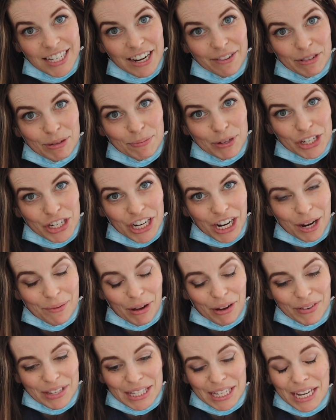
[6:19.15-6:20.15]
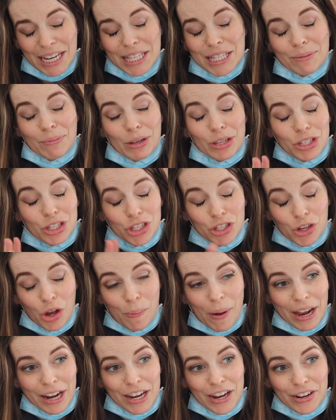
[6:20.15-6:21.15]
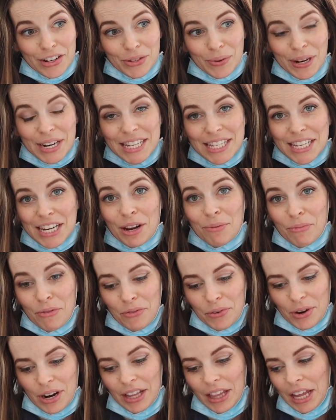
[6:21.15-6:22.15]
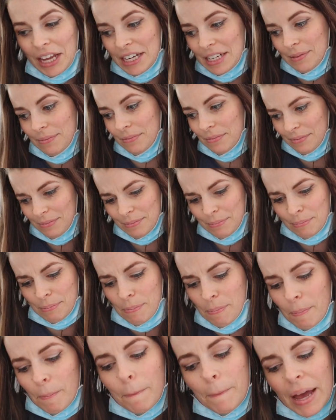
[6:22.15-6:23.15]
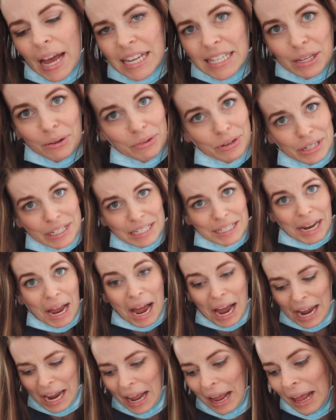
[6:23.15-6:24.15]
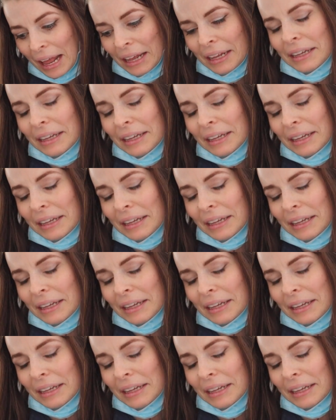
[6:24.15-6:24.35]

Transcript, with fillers: didn't have as much time. Obviously, it smells so bad in here, so I need to get out before I like pass out or die.